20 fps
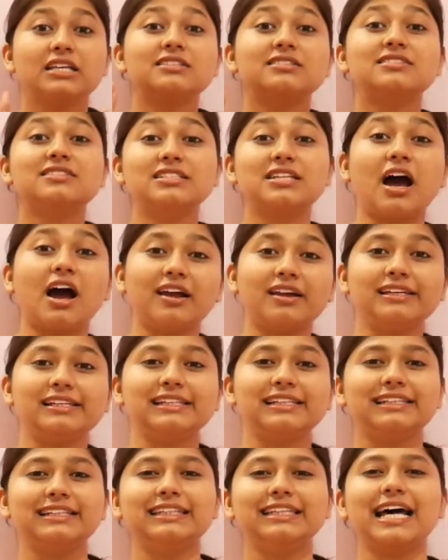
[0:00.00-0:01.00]

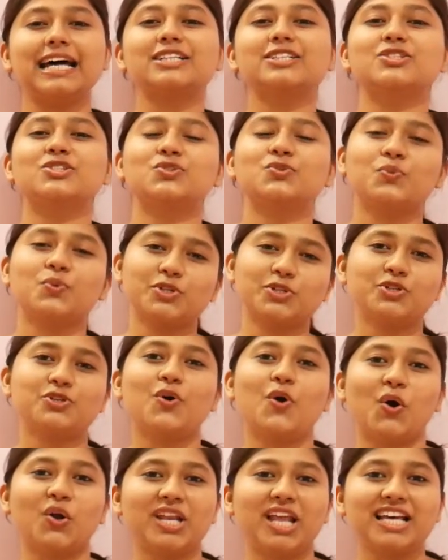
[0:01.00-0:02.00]
style, that's what you
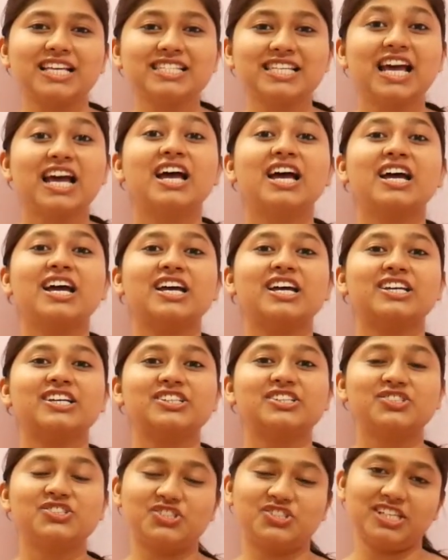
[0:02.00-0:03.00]
call as
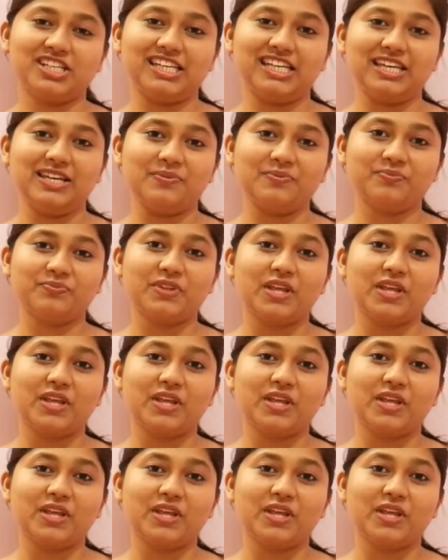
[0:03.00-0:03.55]
shticky.